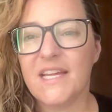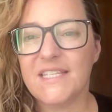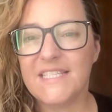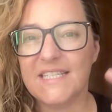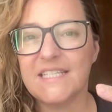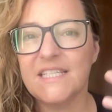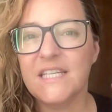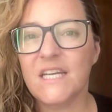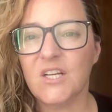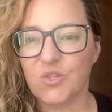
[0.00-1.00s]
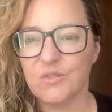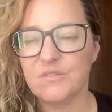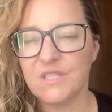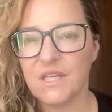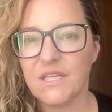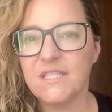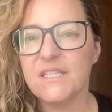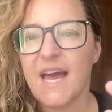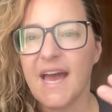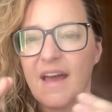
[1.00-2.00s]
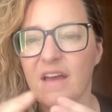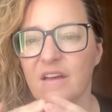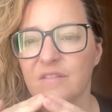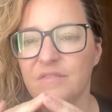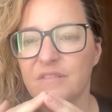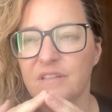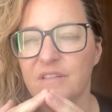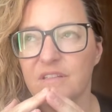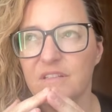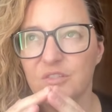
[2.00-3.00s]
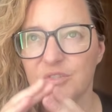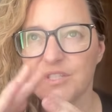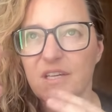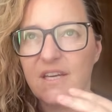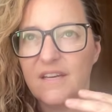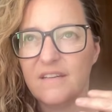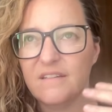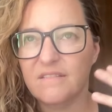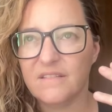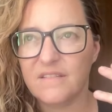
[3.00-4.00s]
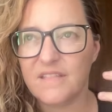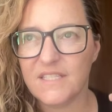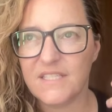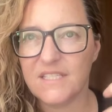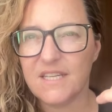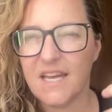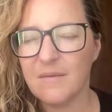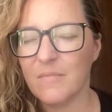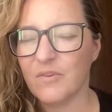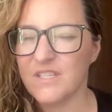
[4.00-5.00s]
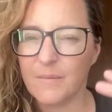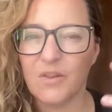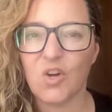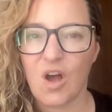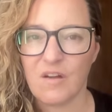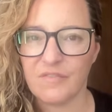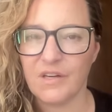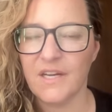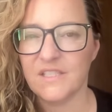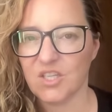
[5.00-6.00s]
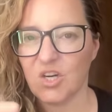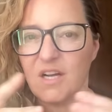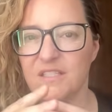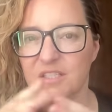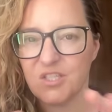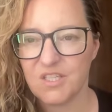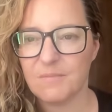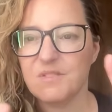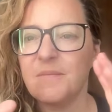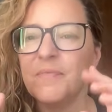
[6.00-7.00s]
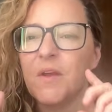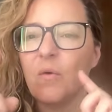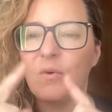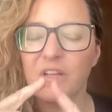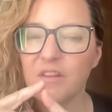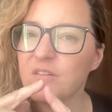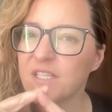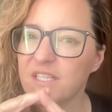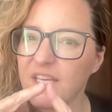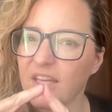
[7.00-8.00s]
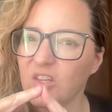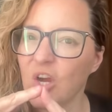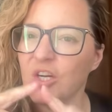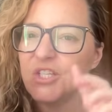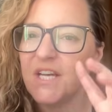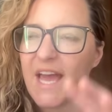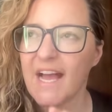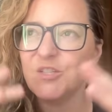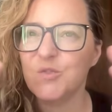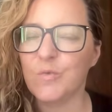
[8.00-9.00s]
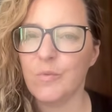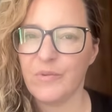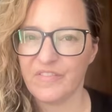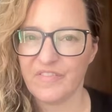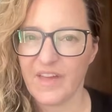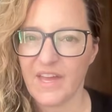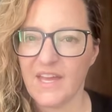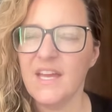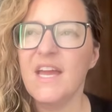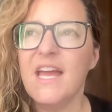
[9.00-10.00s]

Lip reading: Disney cruises have usually the same or similar offerings across the ships. One of those is a large casual buffet.